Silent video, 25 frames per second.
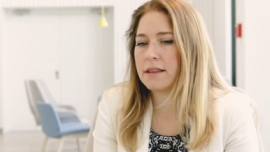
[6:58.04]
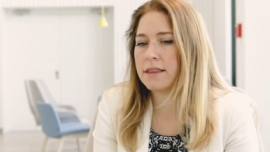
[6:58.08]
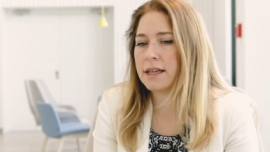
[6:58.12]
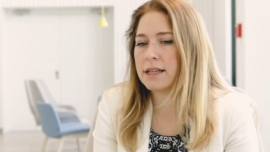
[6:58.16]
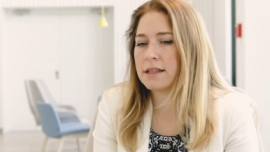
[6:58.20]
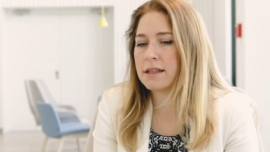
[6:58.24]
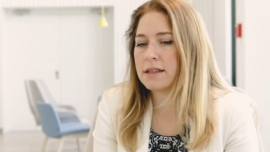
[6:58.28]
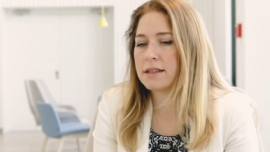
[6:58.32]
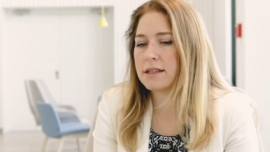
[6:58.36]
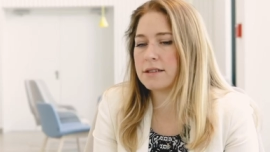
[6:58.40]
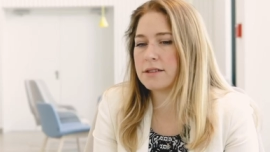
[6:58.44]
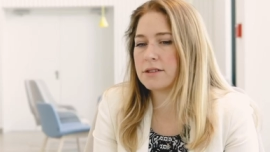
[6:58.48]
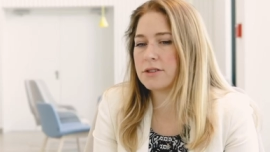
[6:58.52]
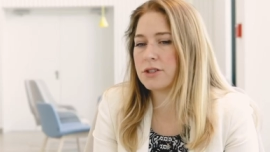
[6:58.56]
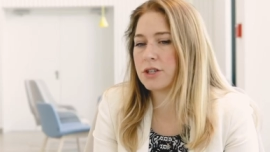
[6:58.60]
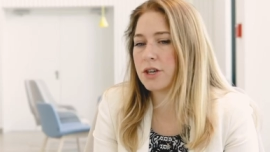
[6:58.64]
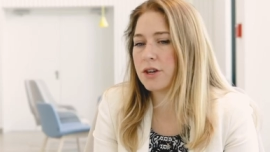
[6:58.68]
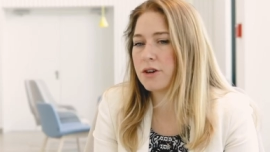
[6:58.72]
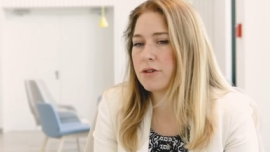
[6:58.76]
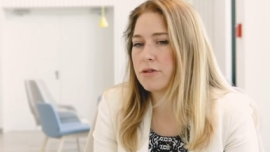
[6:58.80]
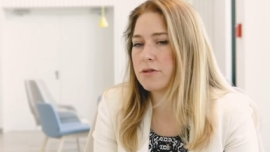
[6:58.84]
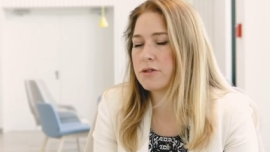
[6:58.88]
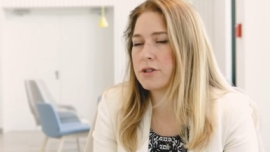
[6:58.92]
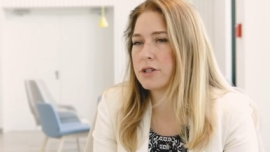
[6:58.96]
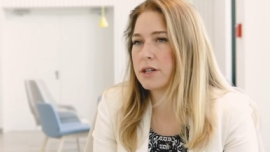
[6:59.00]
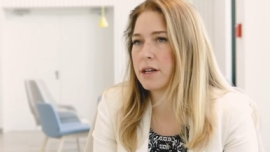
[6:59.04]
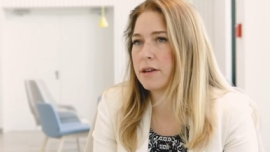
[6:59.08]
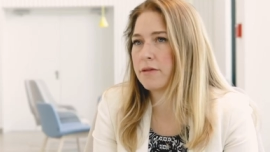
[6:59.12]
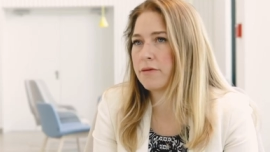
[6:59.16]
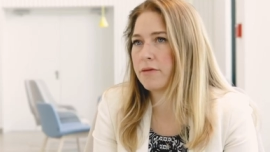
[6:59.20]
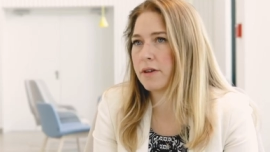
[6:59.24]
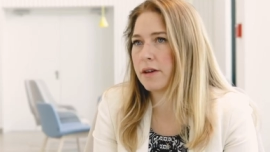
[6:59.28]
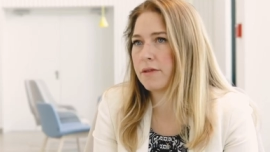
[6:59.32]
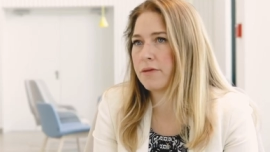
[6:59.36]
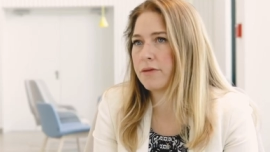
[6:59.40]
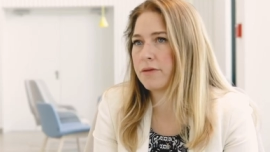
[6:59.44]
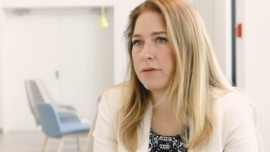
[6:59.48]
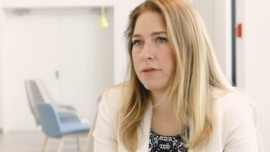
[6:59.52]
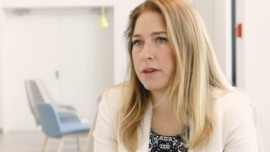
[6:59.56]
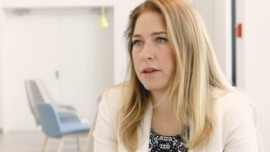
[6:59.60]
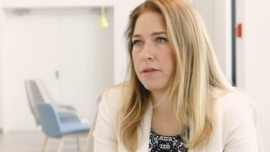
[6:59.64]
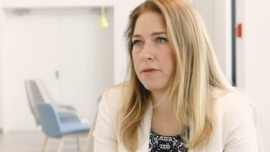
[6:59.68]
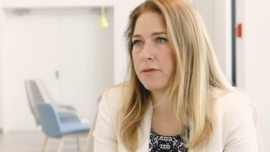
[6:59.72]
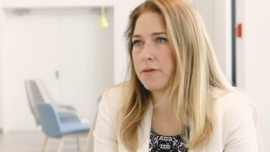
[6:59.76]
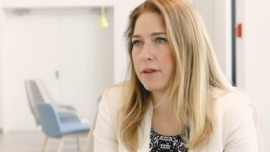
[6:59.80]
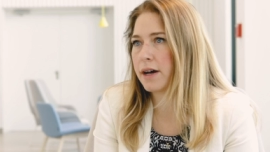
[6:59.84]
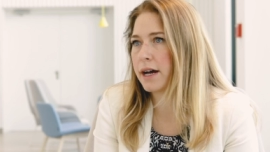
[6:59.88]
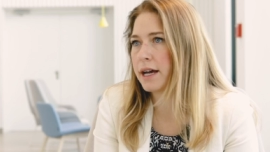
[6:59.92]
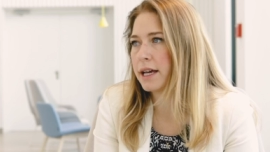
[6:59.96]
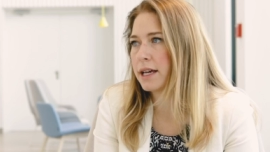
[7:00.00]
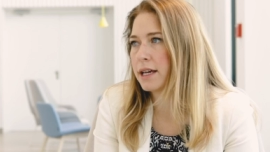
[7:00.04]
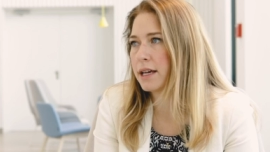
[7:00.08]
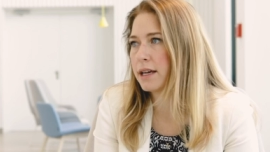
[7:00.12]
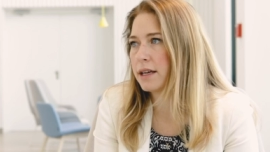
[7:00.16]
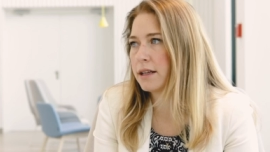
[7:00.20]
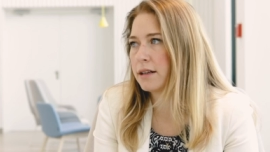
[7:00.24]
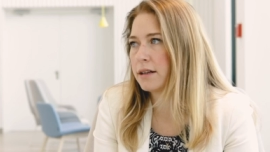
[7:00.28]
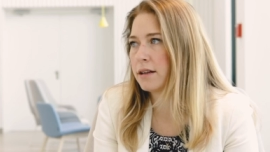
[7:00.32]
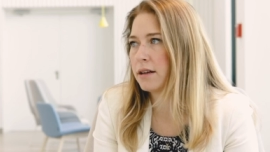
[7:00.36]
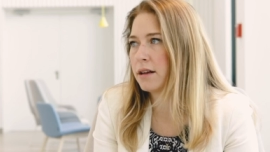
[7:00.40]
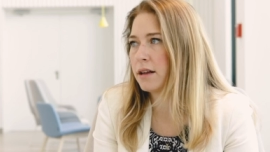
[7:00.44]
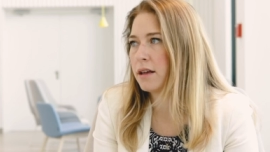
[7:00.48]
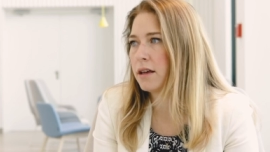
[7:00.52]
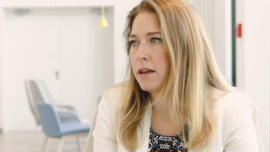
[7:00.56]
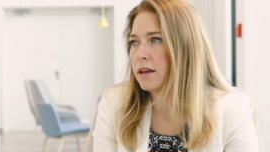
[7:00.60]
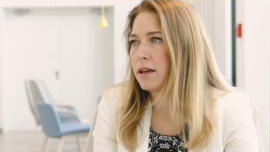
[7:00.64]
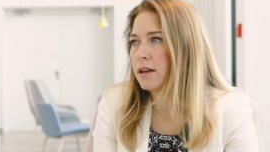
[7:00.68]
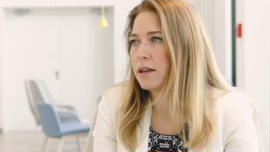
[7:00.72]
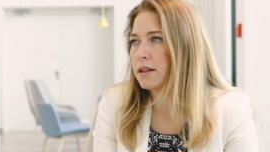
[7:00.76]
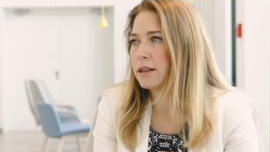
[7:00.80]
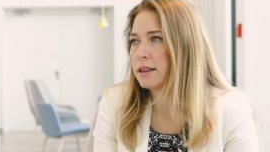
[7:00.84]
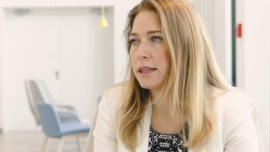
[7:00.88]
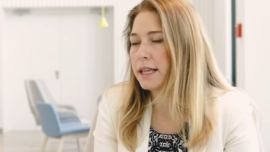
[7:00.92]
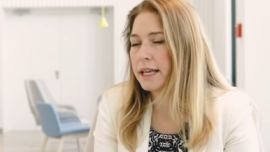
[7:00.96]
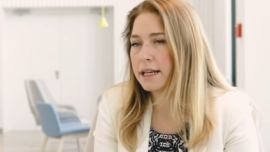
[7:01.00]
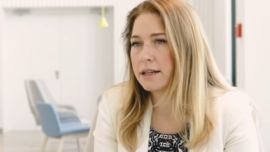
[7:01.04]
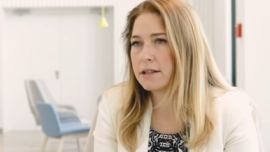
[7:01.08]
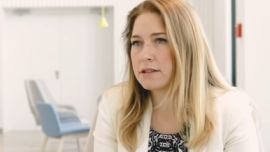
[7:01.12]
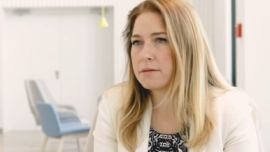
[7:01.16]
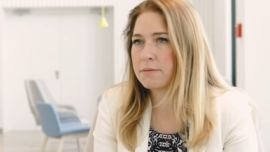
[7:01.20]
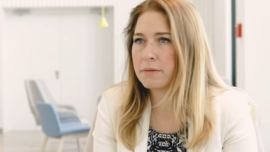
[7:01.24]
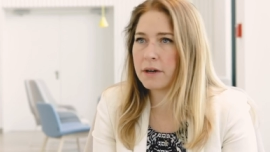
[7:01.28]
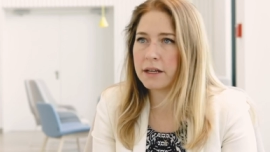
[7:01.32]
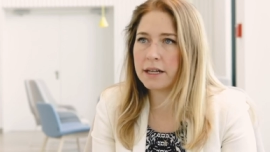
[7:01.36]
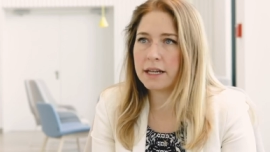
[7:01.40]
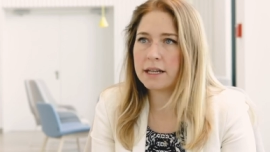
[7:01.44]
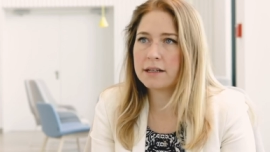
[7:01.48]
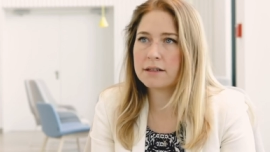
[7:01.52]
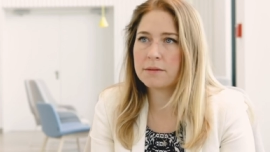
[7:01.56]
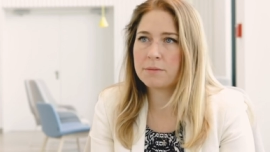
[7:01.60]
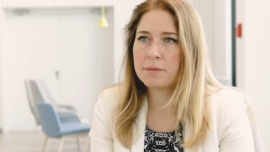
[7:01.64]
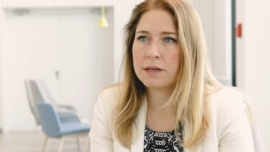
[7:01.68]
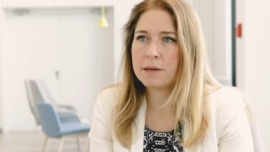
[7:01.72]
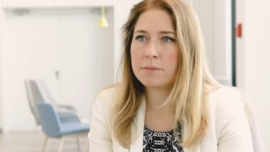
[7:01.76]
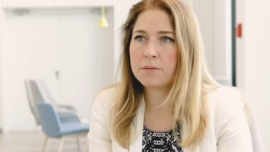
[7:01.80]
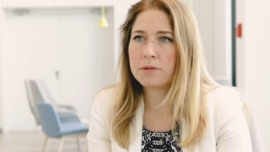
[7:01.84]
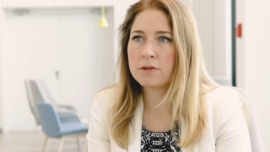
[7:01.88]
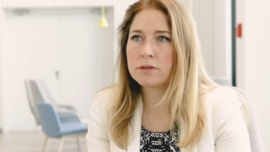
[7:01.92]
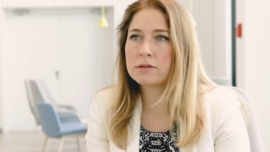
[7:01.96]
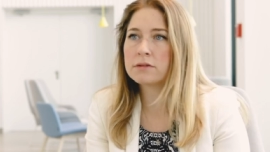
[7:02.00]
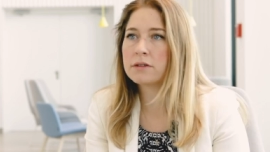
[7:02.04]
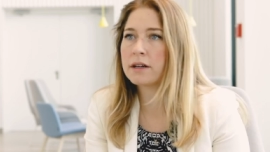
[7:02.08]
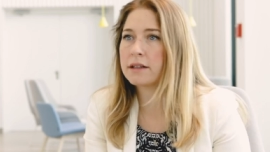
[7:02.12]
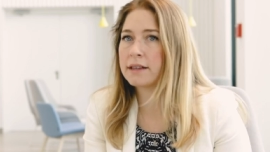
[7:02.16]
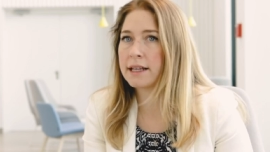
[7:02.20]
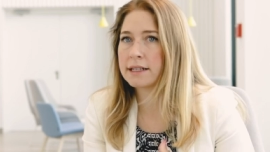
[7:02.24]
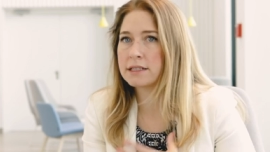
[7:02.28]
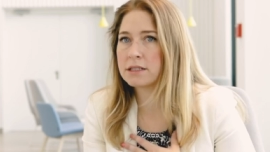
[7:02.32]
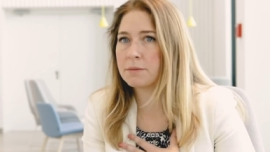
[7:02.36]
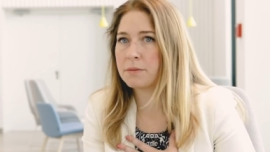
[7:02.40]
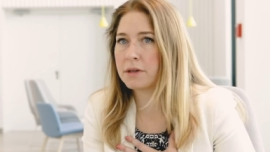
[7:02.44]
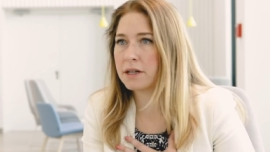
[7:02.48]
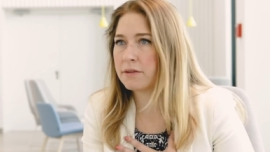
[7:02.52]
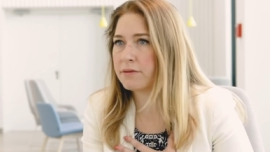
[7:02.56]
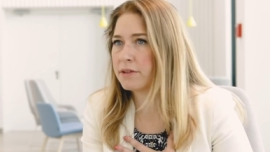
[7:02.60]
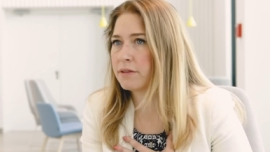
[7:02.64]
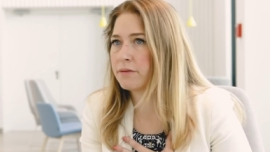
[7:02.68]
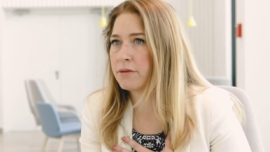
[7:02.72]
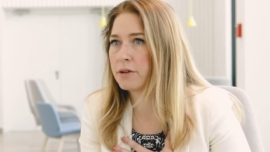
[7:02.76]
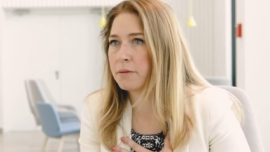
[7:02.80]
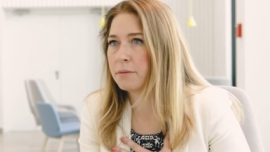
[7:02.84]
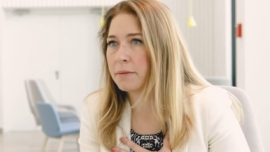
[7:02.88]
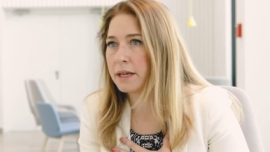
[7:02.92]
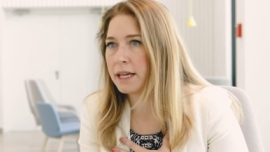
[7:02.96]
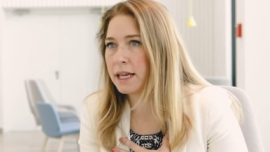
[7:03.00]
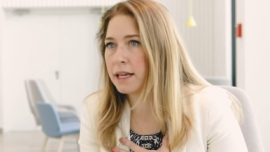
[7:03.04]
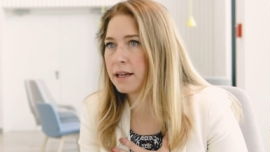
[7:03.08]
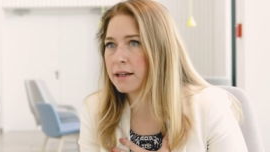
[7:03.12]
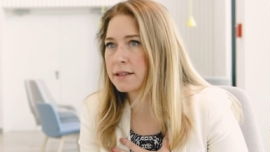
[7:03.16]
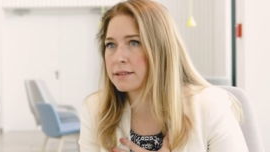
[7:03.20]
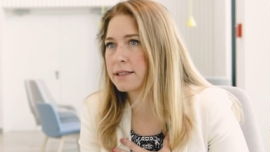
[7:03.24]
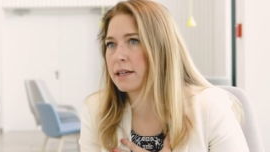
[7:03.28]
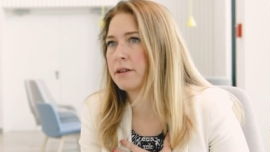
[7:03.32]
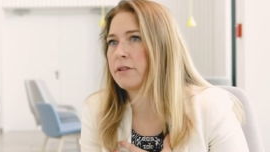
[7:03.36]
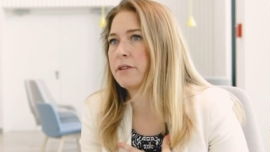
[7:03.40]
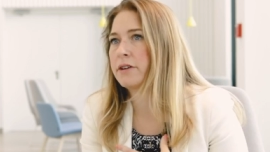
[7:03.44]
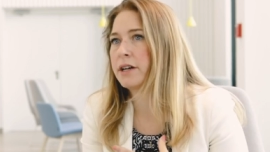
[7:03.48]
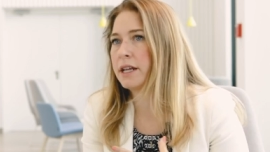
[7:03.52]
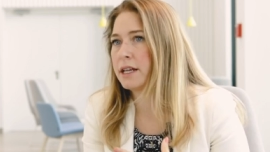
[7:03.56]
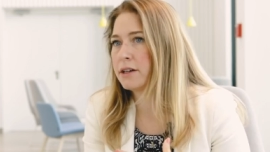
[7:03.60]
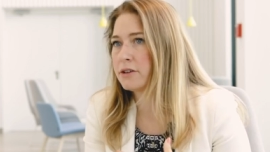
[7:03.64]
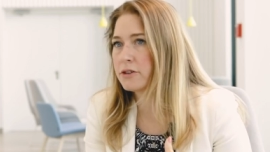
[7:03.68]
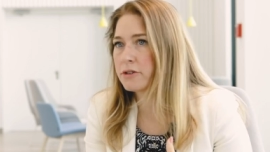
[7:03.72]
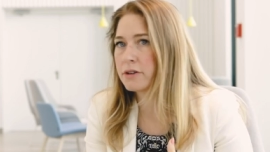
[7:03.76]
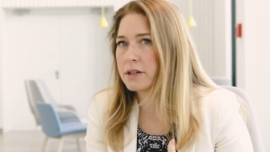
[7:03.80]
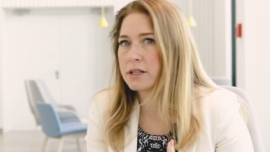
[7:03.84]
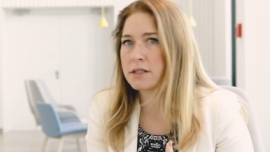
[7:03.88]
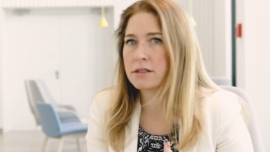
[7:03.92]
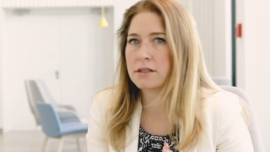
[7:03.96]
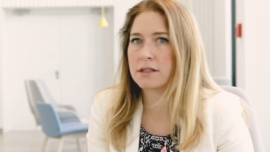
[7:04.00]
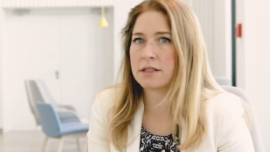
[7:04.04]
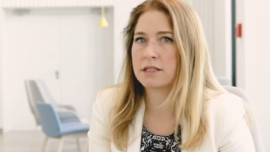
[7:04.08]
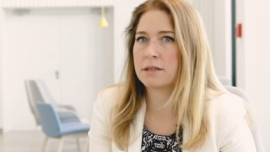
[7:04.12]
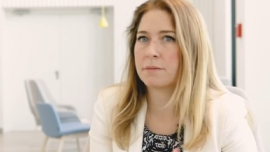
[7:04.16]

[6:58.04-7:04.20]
I think that this is huge. If, if, if I can lend money to people, that's a benefit for me because I earn interest.